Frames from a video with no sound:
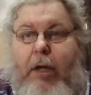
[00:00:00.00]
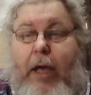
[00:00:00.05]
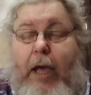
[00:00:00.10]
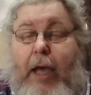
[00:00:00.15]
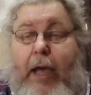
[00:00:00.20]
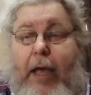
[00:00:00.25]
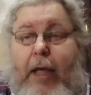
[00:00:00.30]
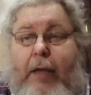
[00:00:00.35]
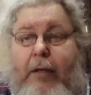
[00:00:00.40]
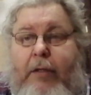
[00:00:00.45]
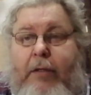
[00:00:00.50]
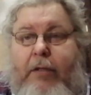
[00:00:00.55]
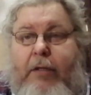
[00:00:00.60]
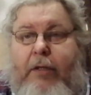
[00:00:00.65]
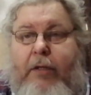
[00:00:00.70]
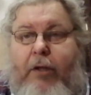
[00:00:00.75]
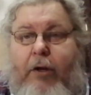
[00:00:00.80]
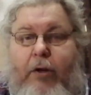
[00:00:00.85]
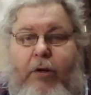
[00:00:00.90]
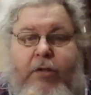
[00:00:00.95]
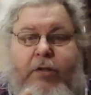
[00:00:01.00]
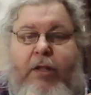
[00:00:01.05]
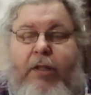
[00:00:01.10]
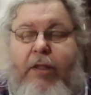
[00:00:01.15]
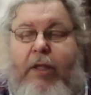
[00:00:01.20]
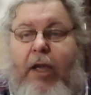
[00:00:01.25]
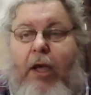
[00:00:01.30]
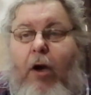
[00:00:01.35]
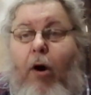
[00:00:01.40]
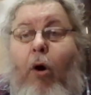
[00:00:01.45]
and there's the
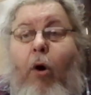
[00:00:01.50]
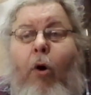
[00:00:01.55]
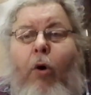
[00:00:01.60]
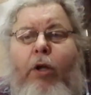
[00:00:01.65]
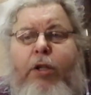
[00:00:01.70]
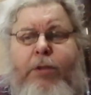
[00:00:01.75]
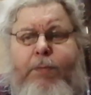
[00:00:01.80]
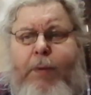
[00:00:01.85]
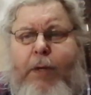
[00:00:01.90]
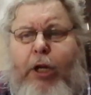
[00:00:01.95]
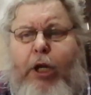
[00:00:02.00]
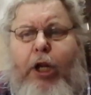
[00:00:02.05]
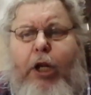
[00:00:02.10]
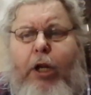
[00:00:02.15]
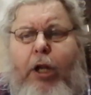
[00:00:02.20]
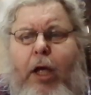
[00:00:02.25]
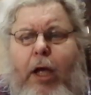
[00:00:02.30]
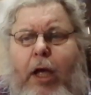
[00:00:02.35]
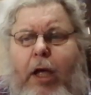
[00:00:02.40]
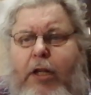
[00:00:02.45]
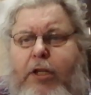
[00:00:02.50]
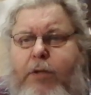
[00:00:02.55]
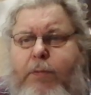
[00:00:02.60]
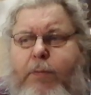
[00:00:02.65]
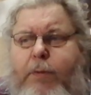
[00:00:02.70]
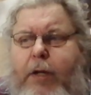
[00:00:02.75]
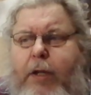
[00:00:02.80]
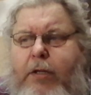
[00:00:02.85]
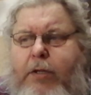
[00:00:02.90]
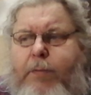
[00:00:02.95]
thing oh it's been it's
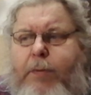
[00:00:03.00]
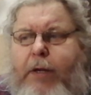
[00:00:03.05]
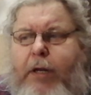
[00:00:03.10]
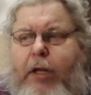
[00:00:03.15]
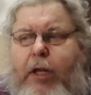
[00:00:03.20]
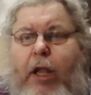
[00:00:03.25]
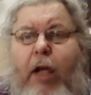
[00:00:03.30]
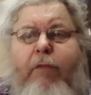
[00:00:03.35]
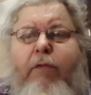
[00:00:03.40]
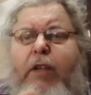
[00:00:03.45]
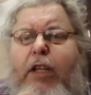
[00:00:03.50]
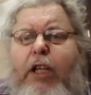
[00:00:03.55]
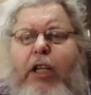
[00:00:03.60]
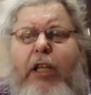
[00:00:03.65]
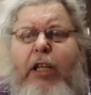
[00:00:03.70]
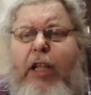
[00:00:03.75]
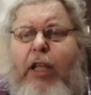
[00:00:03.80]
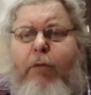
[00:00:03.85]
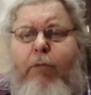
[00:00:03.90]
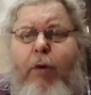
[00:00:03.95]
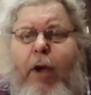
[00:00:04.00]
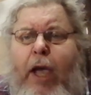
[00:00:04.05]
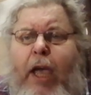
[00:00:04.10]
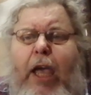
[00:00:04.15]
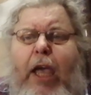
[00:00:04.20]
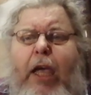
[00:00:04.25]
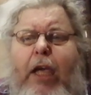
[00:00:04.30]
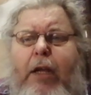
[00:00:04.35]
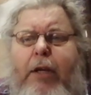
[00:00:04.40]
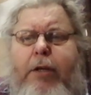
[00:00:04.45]
it's been lovingly
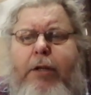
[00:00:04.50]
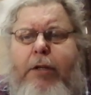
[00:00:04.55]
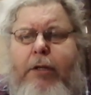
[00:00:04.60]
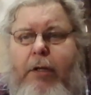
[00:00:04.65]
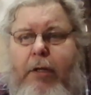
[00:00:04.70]
read